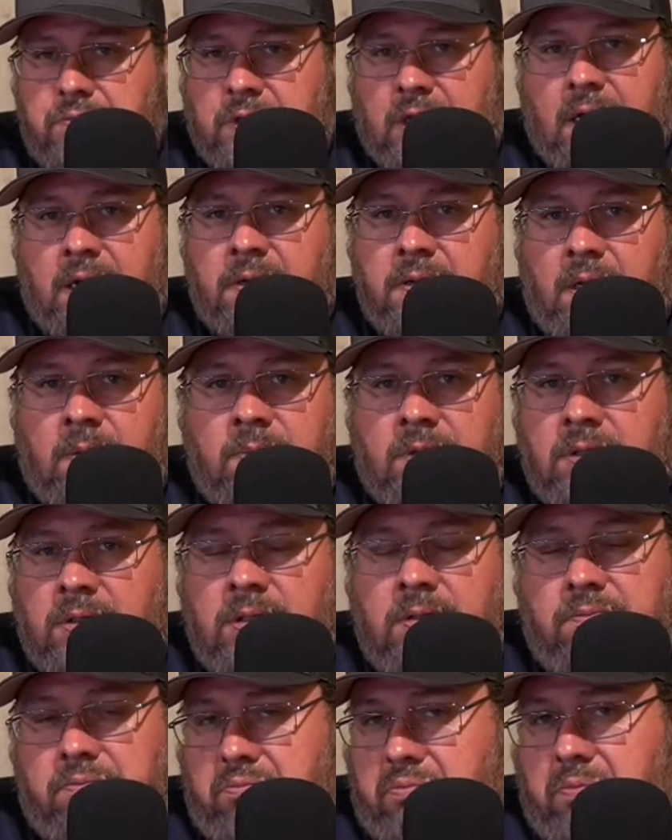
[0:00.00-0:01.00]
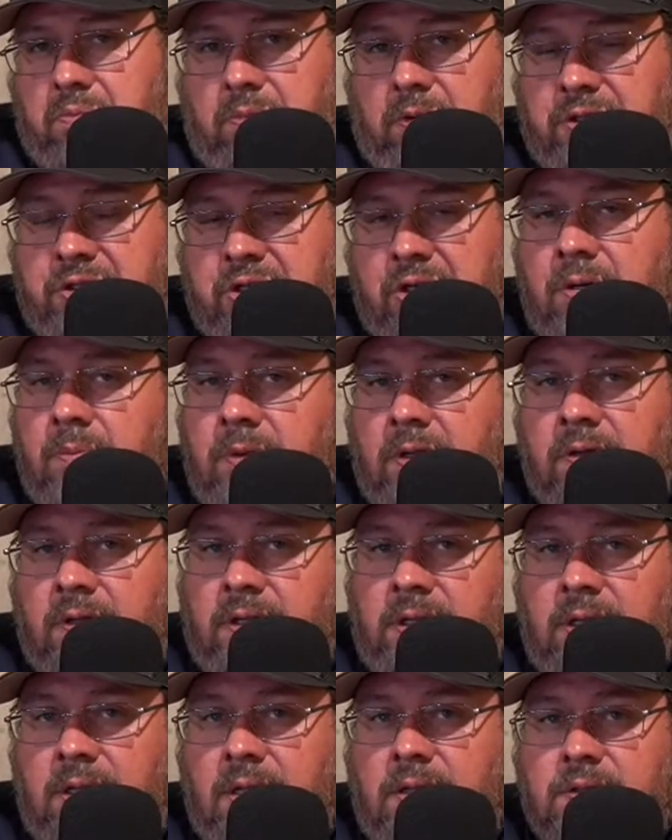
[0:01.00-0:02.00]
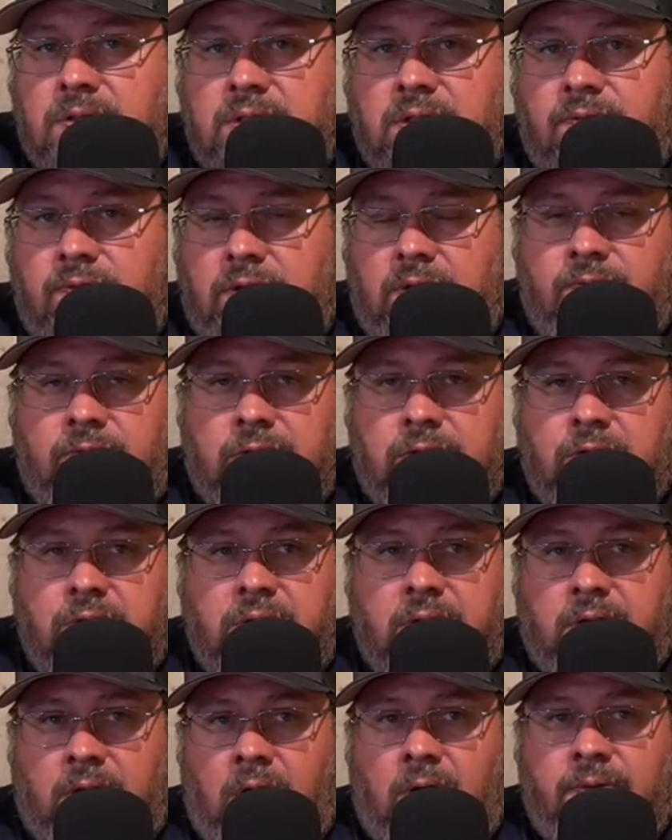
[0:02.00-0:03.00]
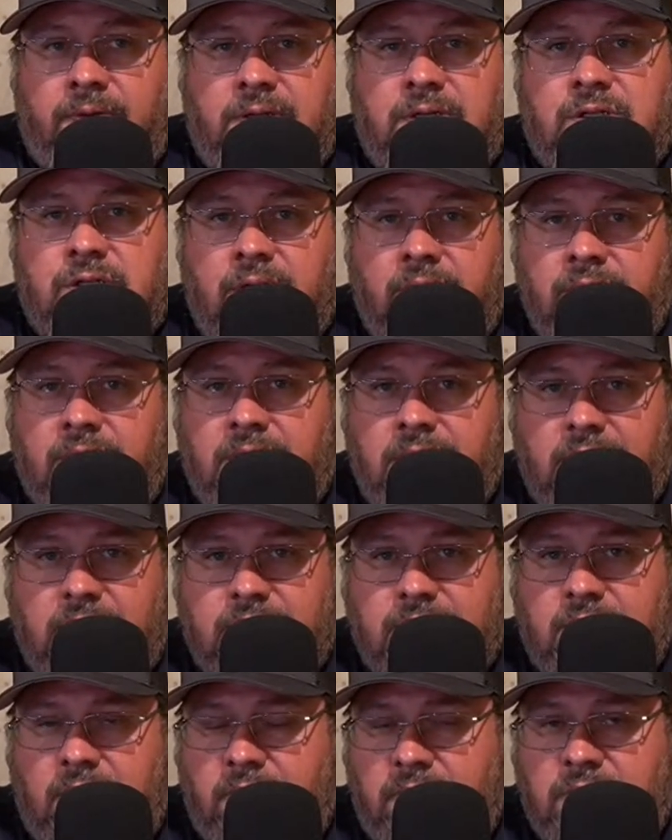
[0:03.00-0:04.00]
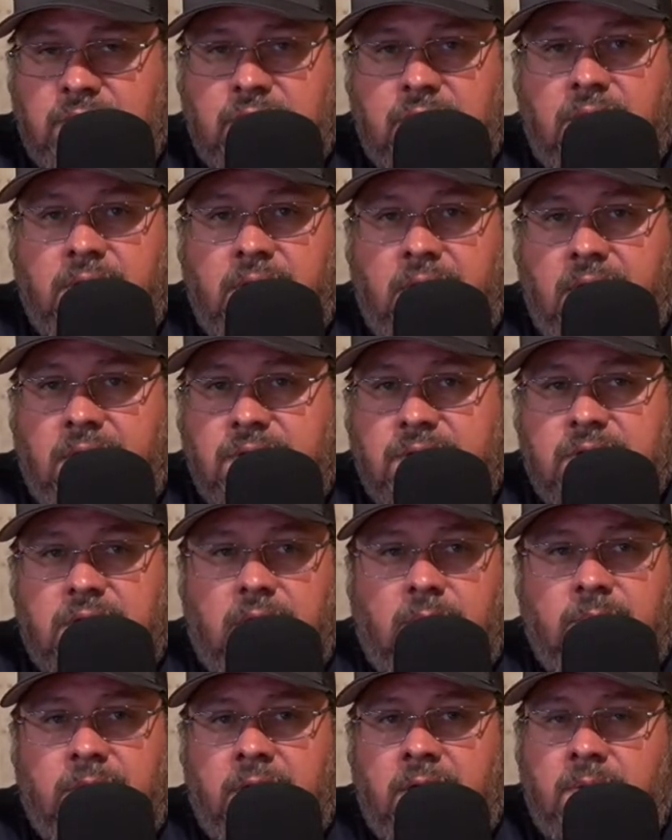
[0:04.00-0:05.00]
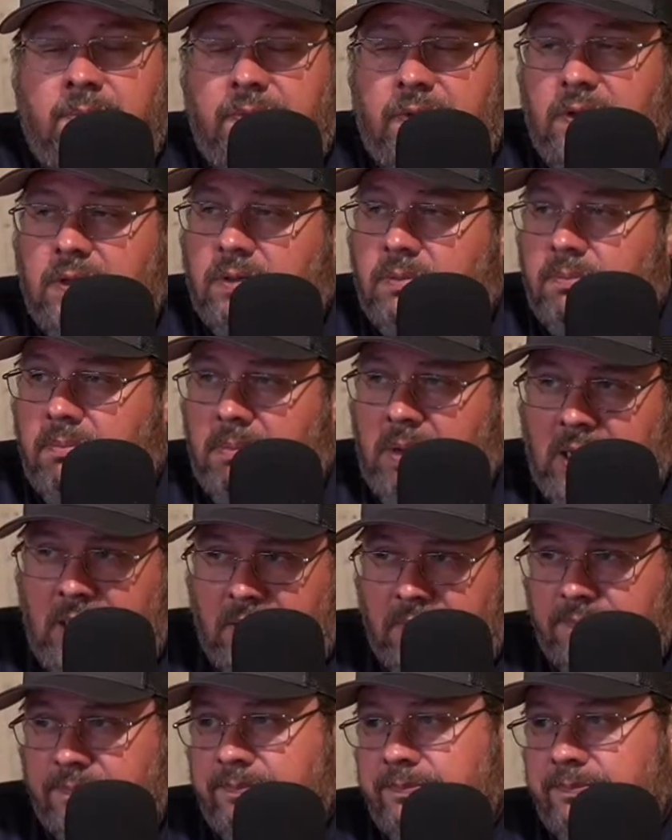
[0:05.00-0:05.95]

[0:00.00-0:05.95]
He legitimately he is. If you look at all these young kids, all these young guns coming up, that, man,